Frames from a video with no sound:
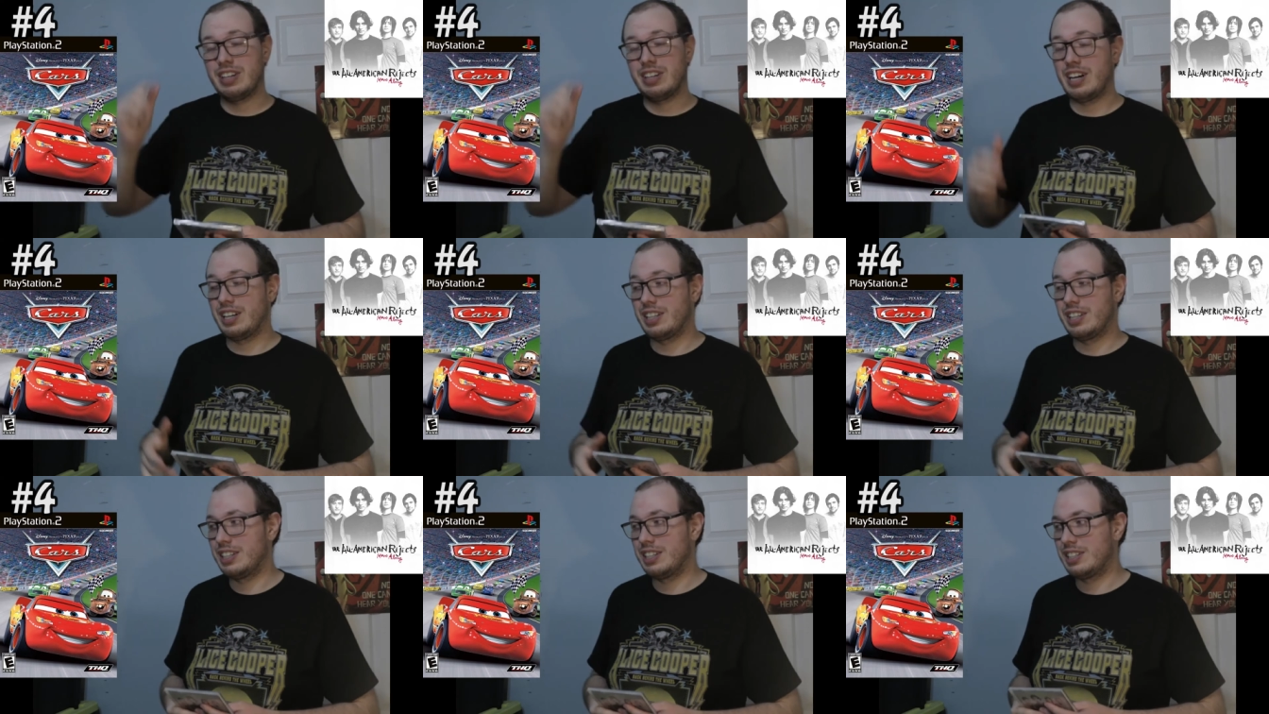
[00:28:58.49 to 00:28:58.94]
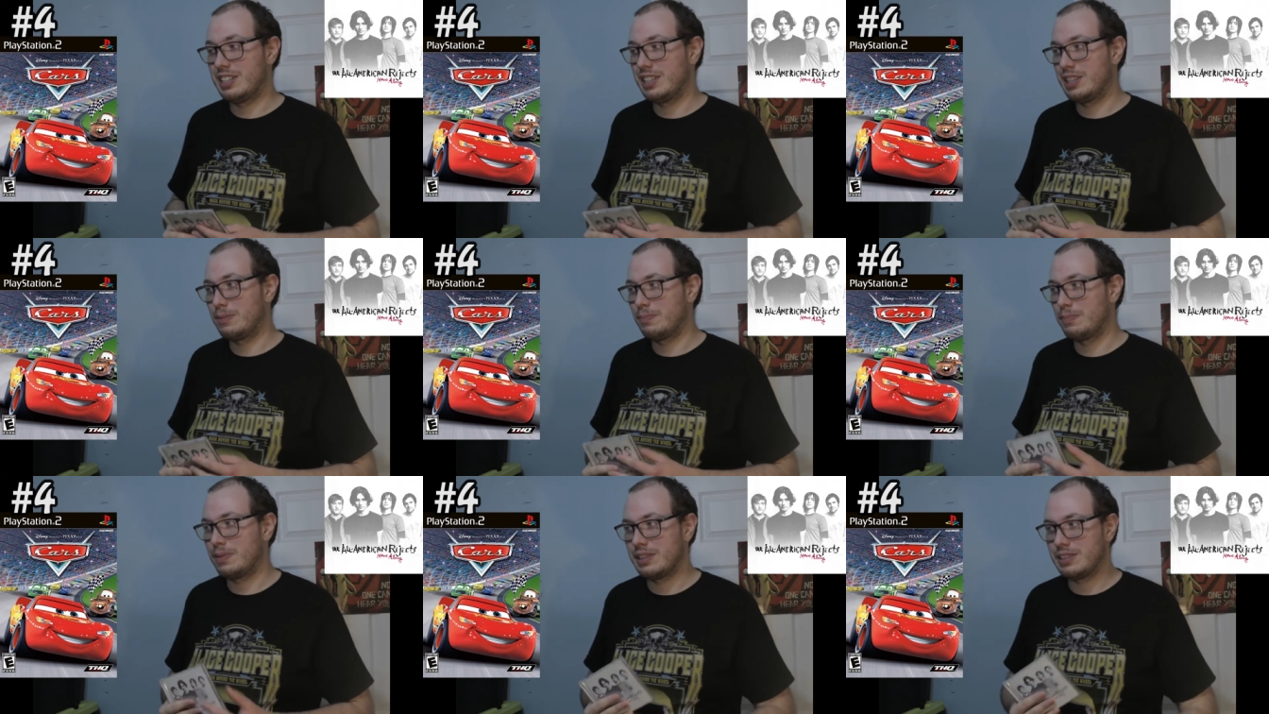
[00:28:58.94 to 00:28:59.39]
Uh, they did
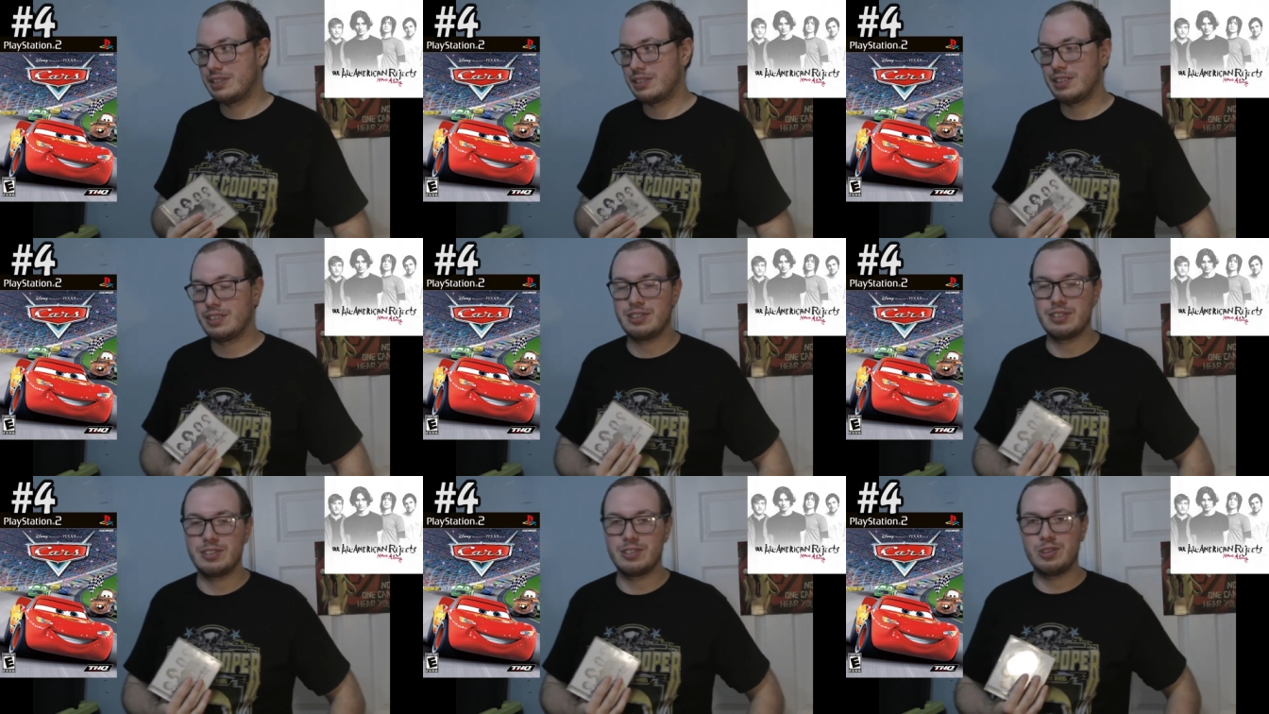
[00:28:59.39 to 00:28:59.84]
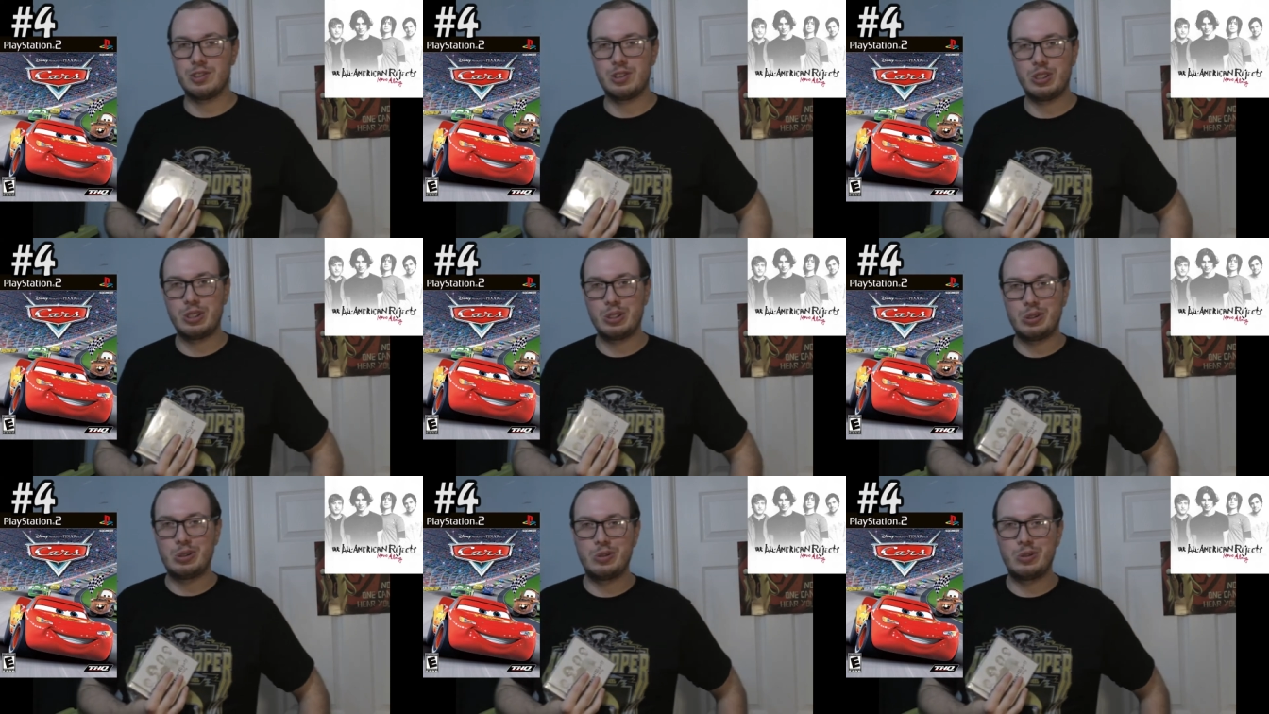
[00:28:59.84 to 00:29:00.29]
a PlayStation
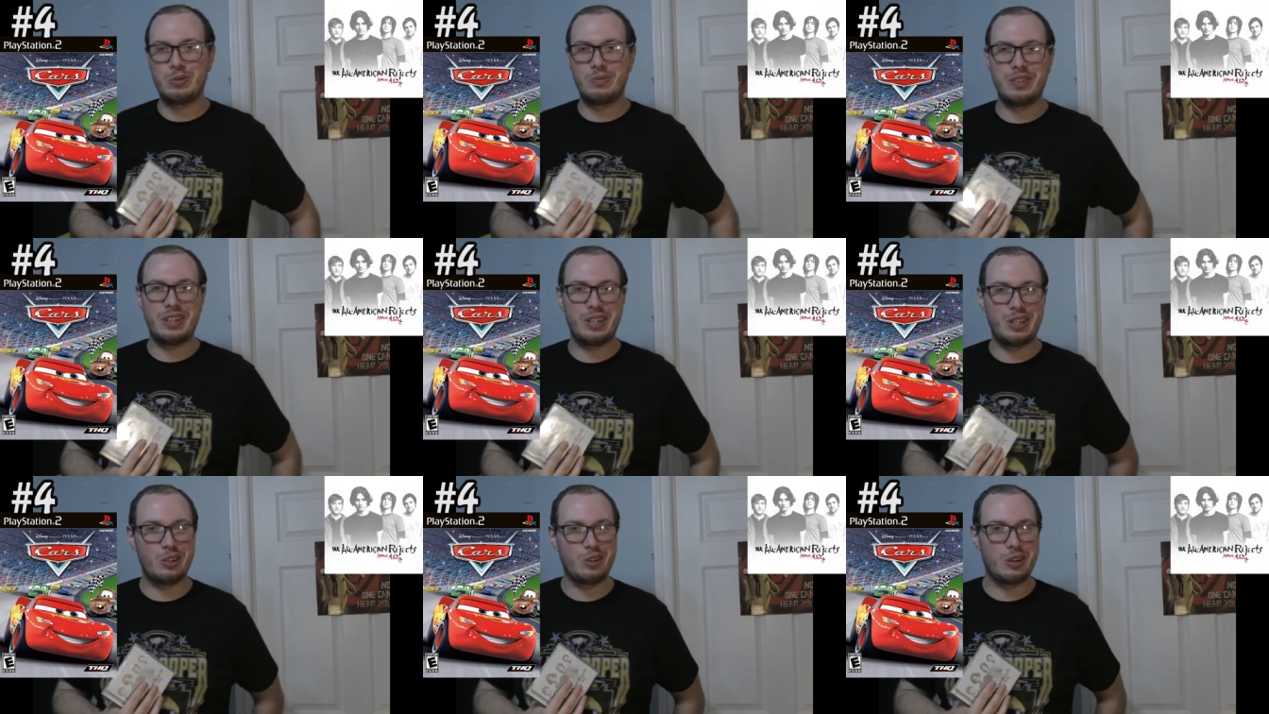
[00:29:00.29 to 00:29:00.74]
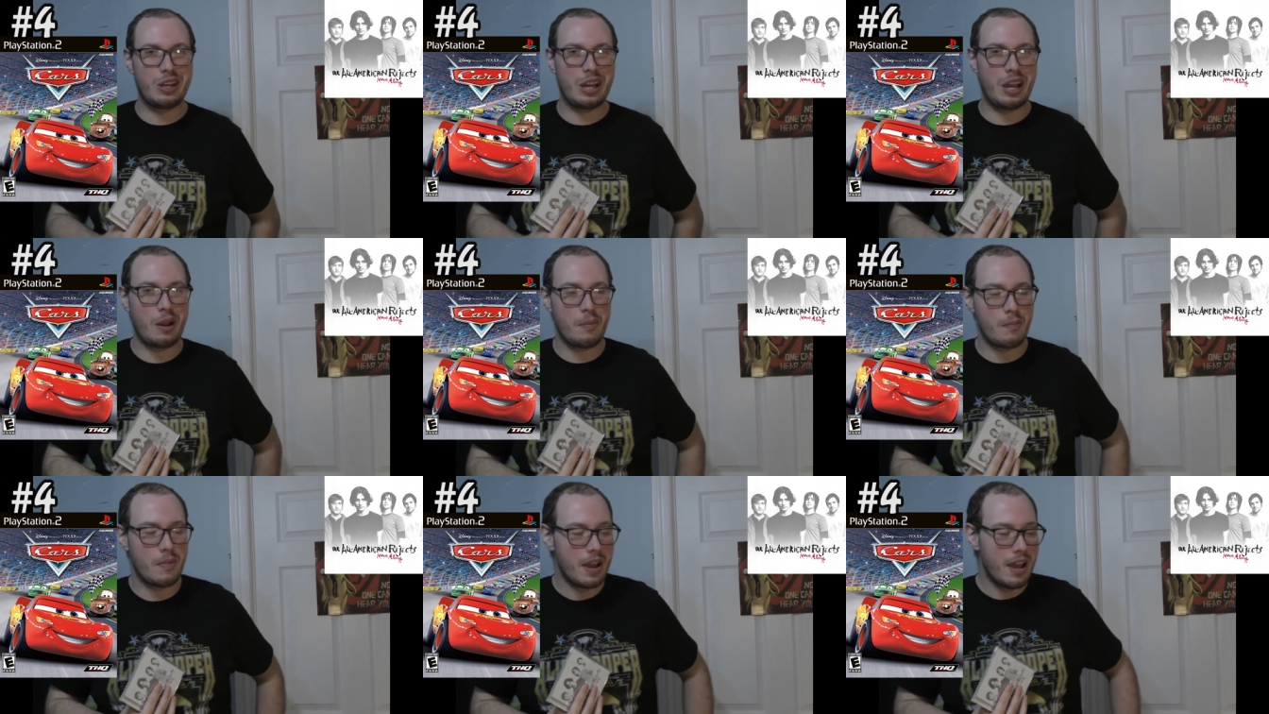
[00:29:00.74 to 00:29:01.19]
Two video
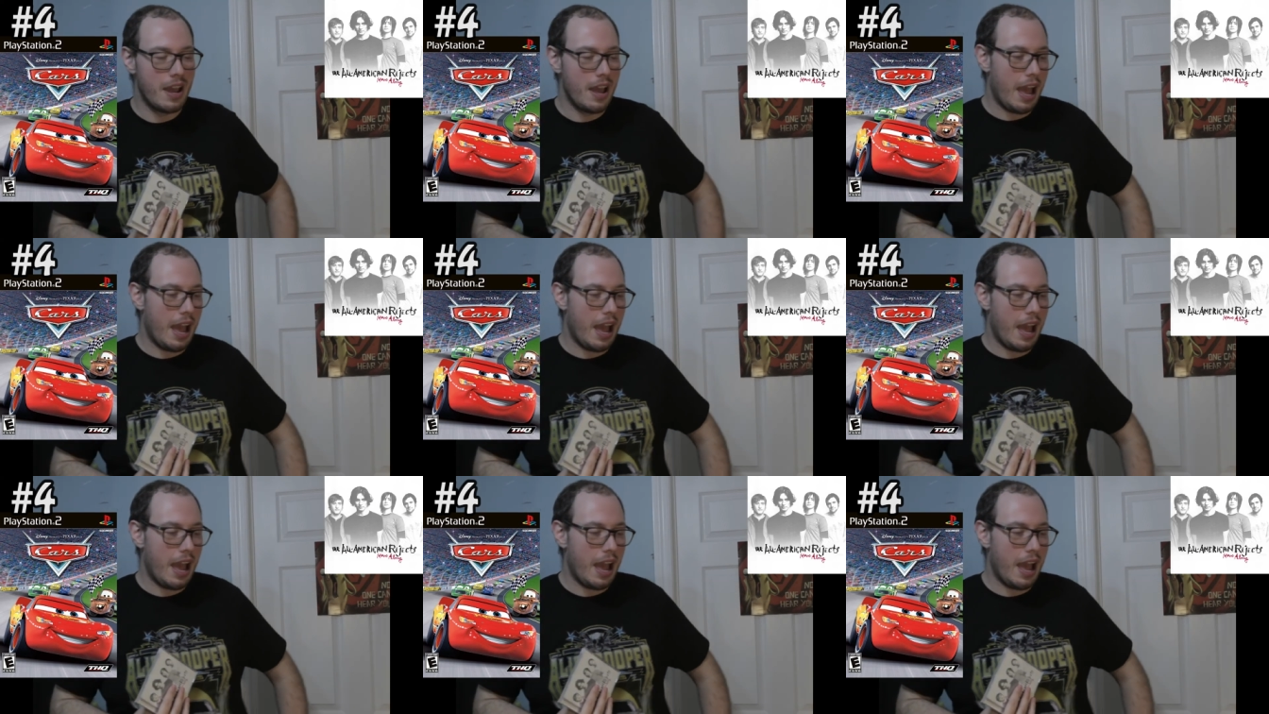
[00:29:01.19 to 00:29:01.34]
game,